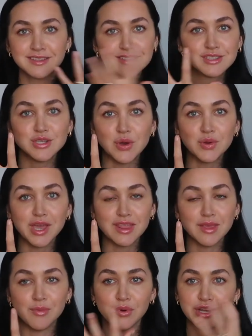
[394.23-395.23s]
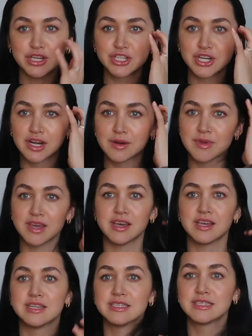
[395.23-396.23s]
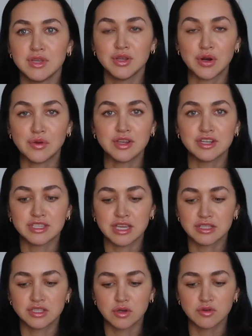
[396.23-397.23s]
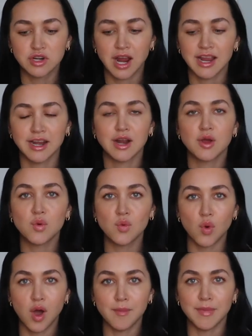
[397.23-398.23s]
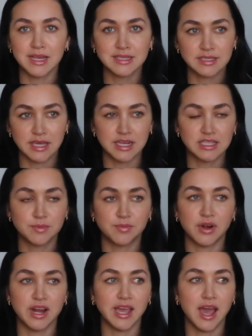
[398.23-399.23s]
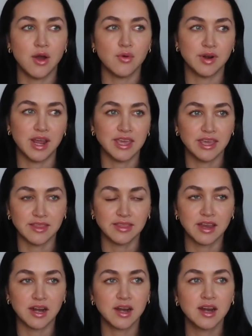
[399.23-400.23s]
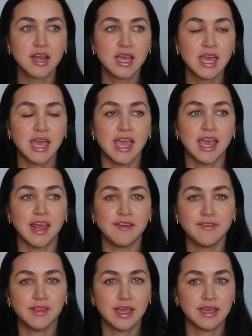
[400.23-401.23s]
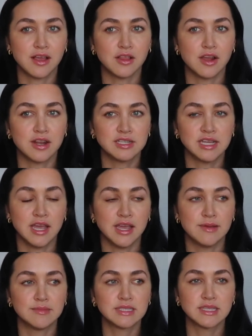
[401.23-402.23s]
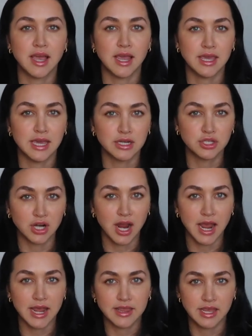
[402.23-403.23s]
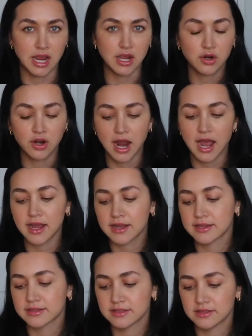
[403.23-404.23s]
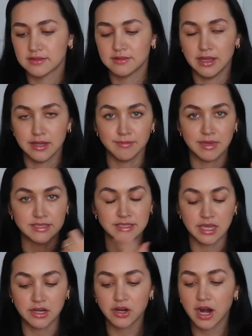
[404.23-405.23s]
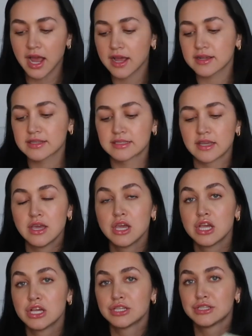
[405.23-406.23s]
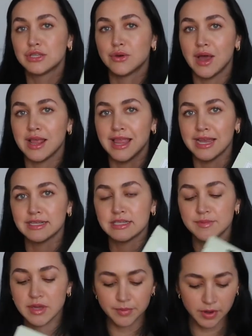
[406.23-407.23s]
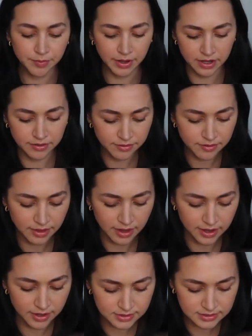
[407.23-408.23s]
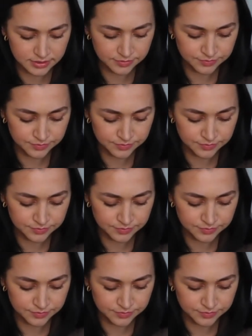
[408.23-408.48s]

soak in the moisture because, you know, you just get so dry and I don't want my skin to break out when I get there. And I feel like a lot of times I get dry and then I crack, like my skin cracks. So I like to be prepared for that.